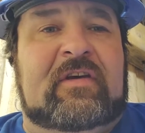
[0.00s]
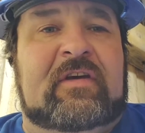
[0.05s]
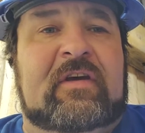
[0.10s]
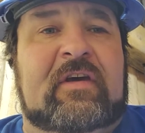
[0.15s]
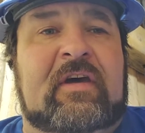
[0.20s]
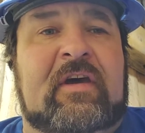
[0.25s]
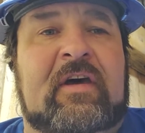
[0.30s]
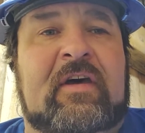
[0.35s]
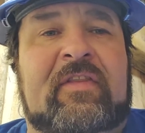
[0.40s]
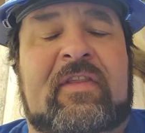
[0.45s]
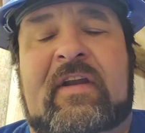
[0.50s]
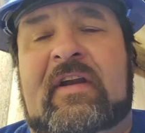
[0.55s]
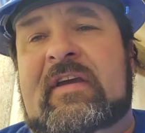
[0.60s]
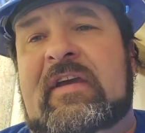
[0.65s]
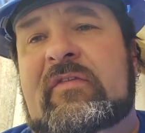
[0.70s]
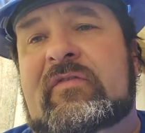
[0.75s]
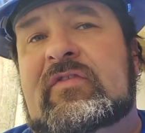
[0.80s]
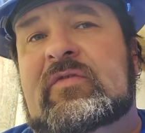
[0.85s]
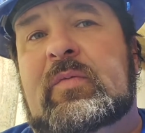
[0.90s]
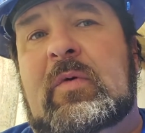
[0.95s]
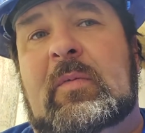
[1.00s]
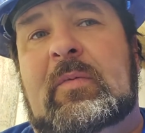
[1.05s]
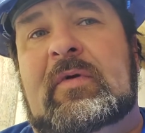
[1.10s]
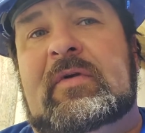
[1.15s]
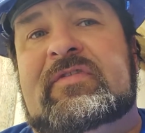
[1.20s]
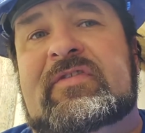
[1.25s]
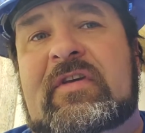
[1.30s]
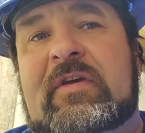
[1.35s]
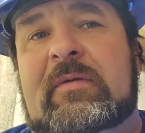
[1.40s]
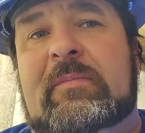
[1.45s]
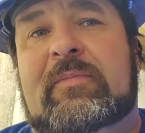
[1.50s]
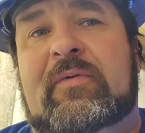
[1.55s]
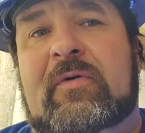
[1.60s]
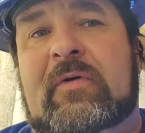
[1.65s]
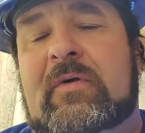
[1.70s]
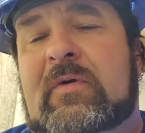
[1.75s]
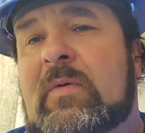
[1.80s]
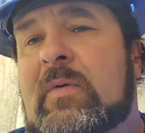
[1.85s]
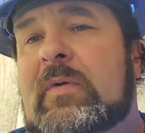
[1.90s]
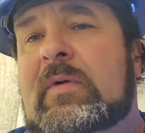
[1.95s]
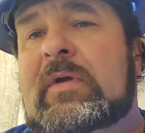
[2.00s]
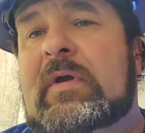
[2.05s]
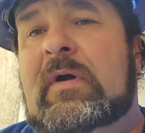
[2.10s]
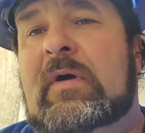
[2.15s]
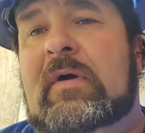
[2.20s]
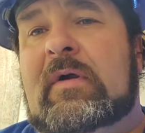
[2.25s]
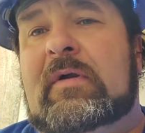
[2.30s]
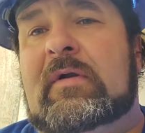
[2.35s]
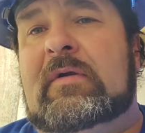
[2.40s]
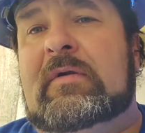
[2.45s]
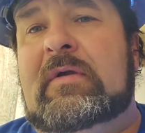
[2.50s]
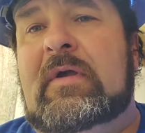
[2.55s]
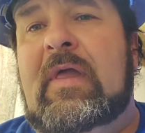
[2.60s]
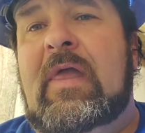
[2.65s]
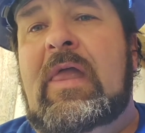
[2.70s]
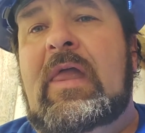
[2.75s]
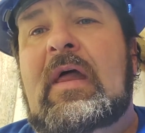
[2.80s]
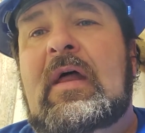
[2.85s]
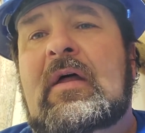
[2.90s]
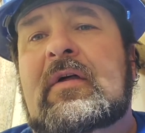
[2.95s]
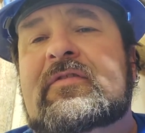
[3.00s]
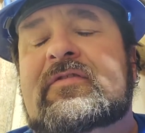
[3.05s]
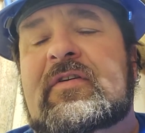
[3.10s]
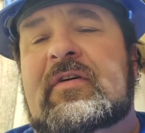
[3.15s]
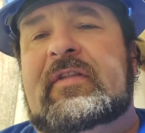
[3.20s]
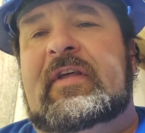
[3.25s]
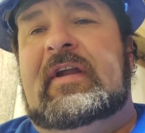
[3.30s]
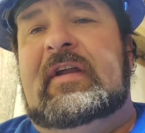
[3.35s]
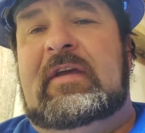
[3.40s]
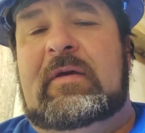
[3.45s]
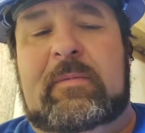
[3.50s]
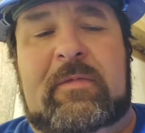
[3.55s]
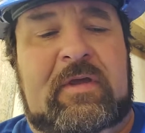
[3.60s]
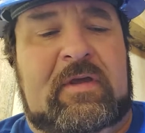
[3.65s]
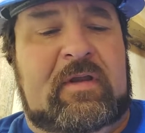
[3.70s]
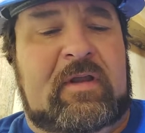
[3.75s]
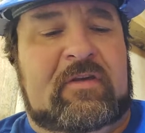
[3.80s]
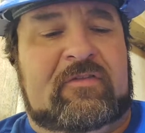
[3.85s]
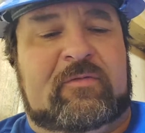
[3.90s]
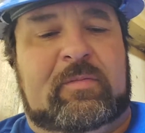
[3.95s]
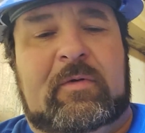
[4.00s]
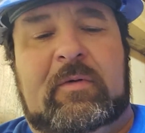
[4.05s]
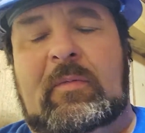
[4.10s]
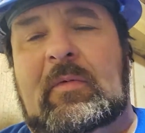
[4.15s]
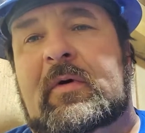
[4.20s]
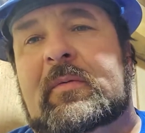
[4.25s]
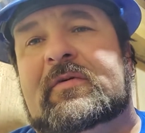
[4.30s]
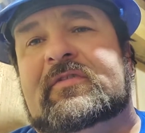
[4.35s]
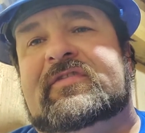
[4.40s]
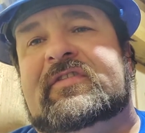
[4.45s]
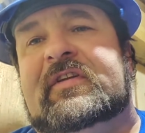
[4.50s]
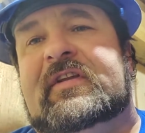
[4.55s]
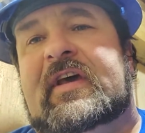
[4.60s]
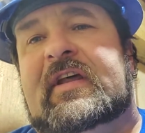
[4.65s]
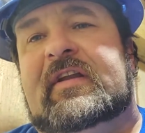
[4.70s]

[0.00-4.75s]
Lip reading: That'll give us what we're seeing per 1/4 yard, so that'll give me an estimate of what we're seeing out of